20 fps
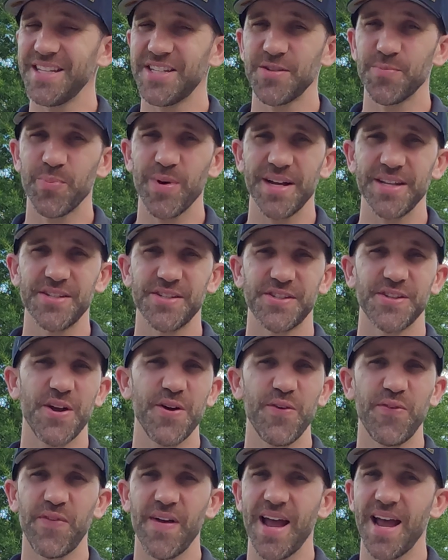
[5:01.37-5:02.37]
spread
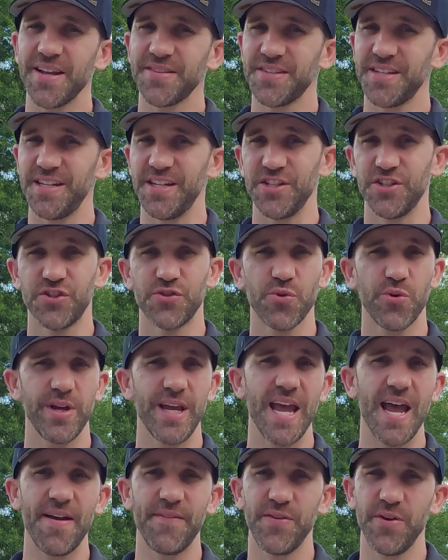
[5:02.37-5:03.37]
so fast and destroy
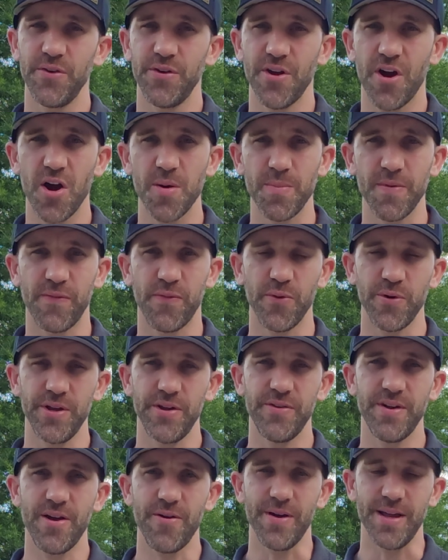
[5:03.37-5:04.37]
half your yard before
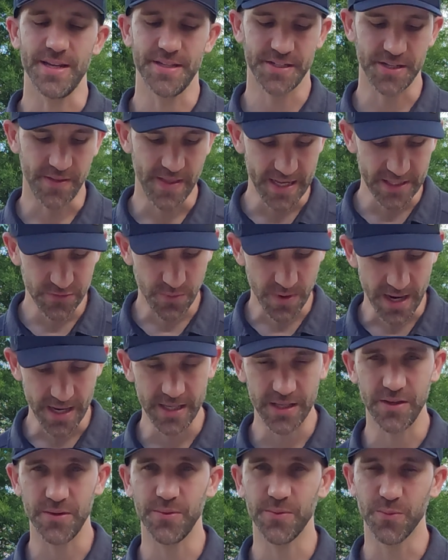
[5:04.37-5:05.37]
you know it. So that's why
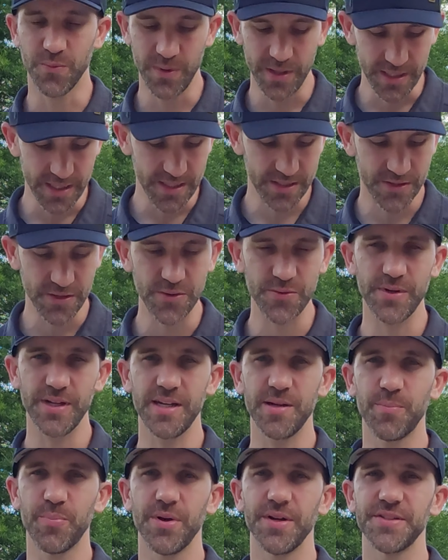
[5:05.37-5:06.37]
you really do
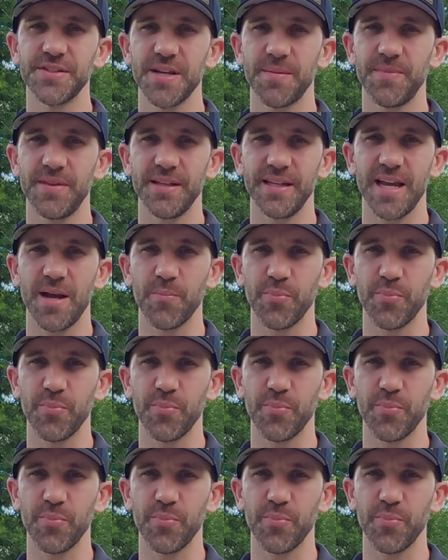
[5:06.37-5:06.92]
need to put something down